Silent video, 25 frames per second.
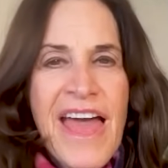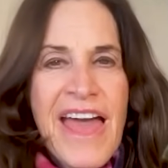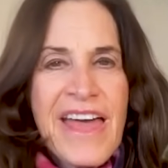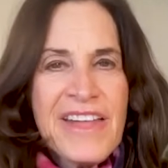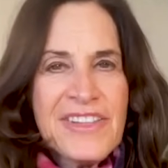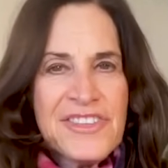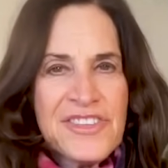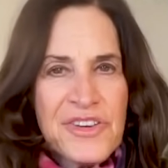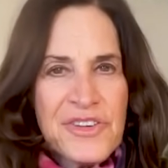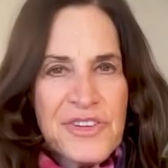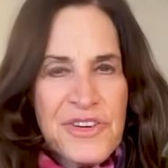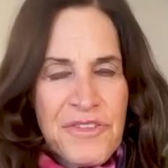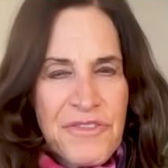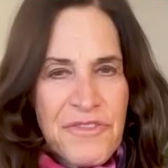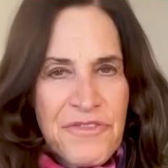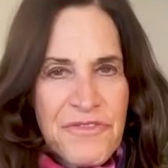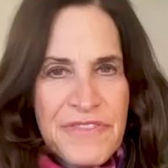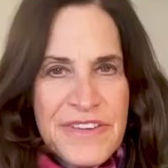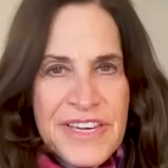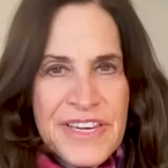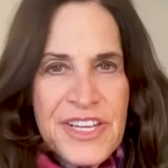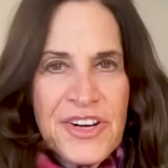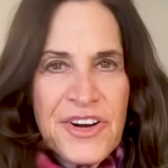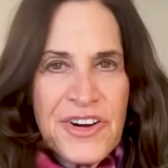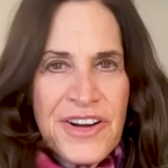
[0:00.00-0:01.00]
and so your
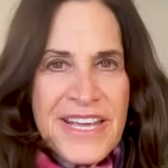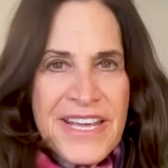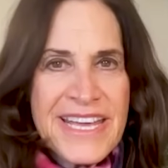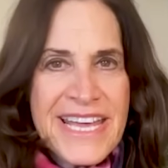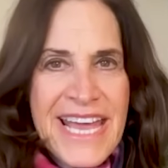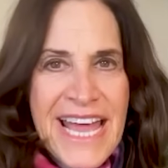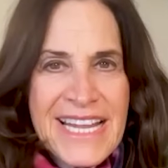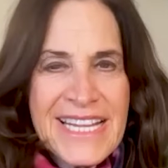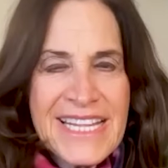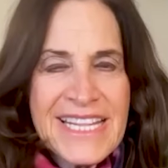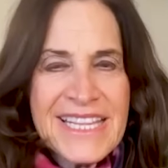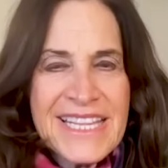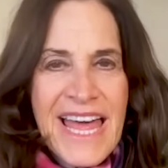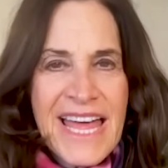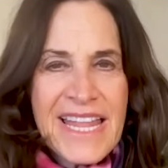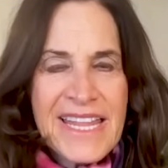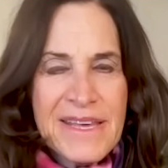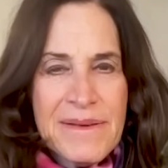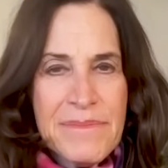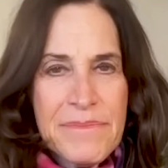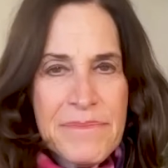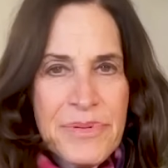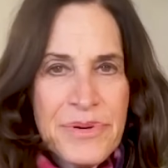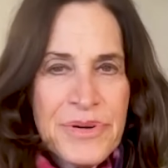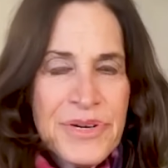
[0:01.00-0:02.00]
feet are getting that
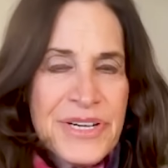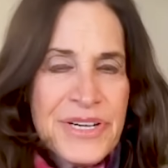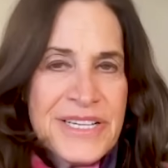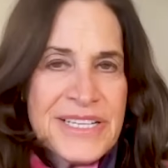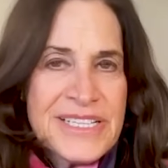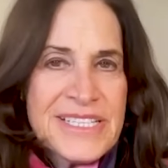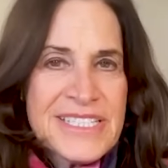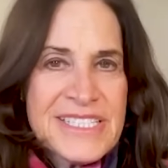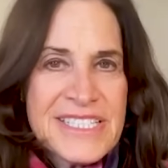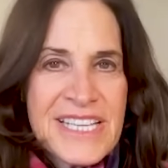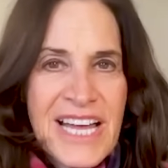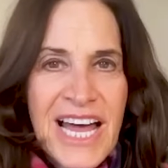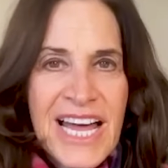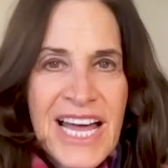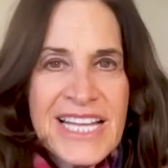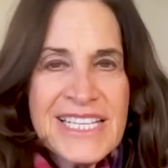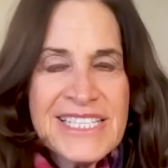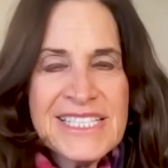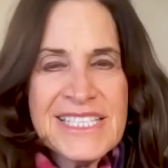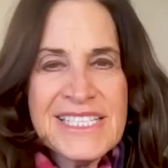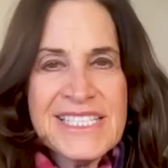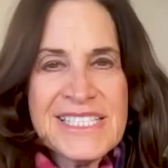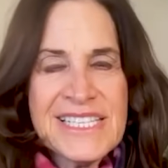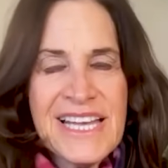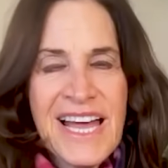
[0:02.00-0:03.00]
input and side
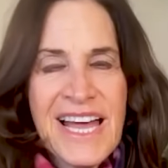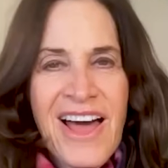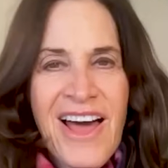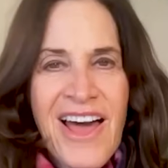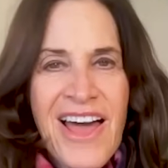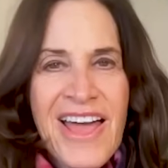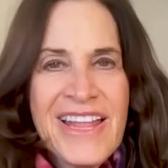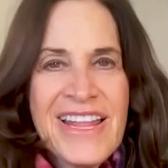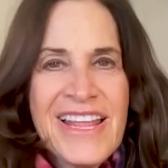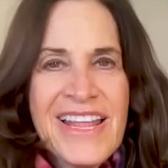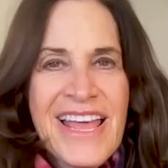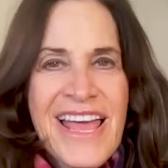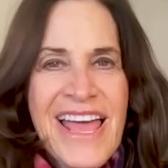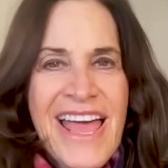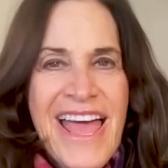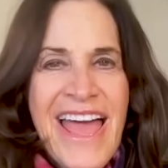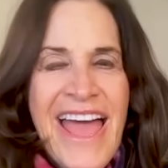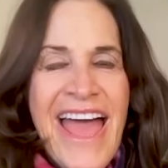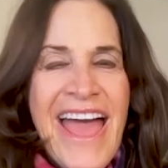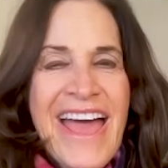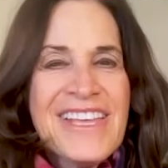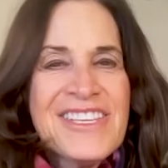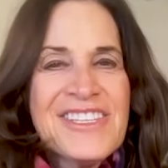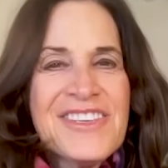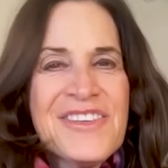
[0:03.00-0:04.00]
to side
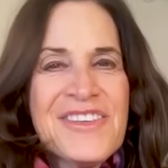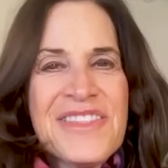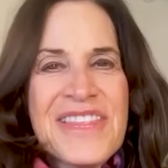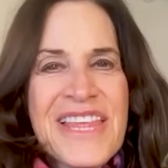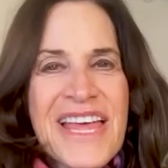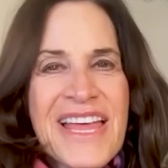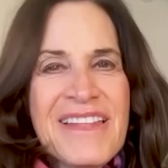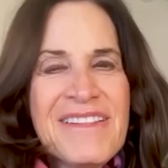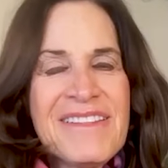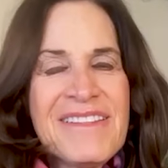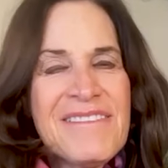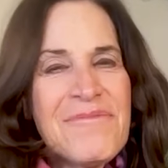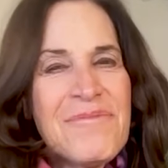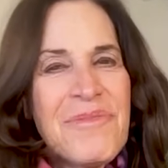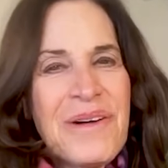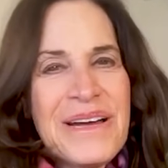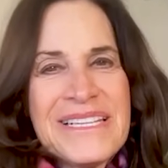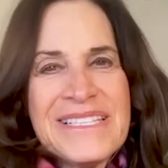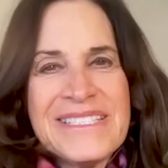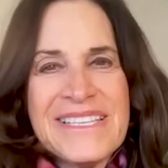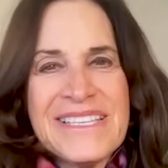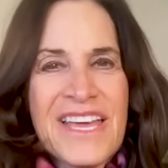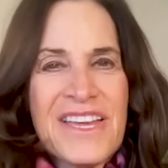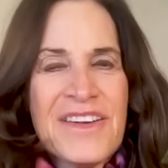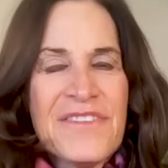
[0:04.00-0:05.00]
so then
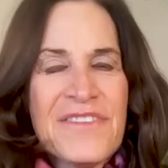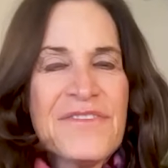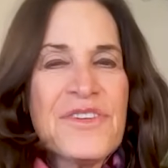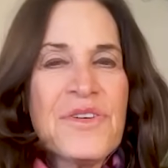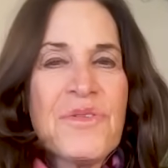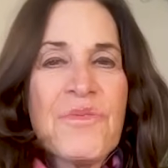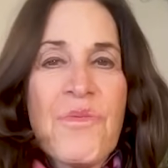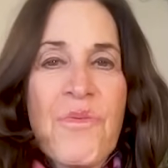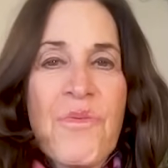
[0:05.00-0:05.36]
one day, if you're